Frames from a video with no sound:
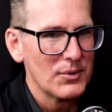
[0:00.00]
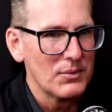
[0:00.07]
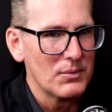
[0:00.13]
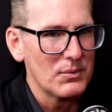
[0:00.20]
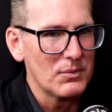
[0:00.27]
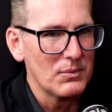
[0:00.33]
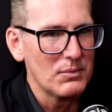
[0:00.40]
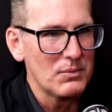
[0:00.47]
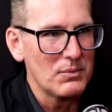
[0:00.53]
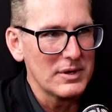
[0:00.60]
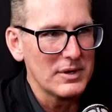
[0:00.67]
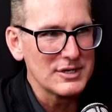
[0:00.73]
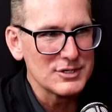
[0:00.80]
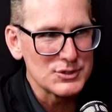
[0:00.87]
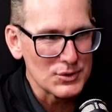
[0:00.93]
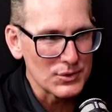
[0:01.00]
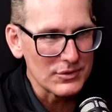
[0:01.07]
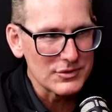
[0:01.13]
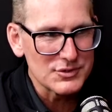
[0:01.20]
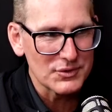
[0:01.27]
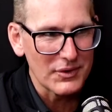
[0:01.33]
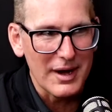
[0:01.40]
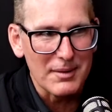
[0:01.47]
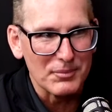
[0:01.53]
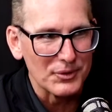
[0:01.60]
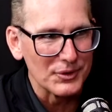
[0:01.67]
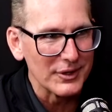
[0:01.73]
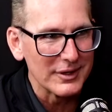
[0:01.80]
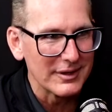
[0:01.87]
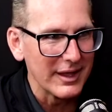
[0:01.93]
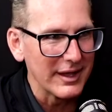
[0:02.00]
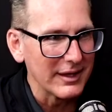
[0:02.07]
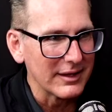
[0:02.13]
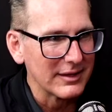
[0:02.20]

What does your scramble look like?